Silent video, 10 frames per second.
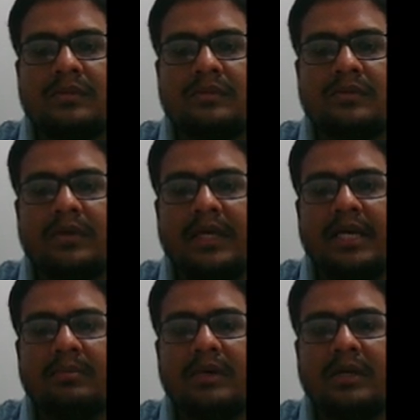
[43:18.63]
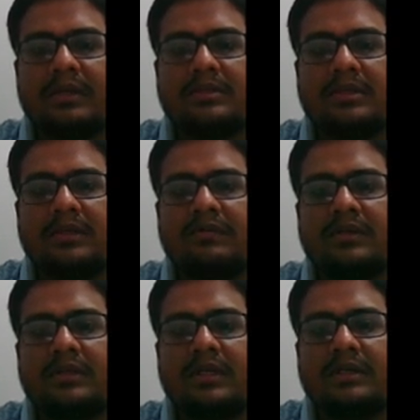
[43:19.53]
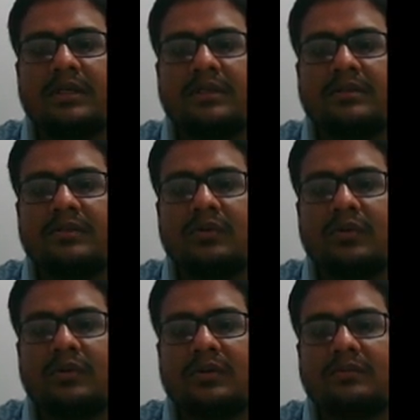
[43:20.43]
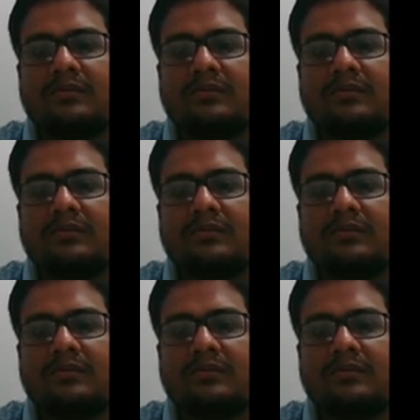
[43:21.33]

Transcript: So A bar is the event that there is no lockdown.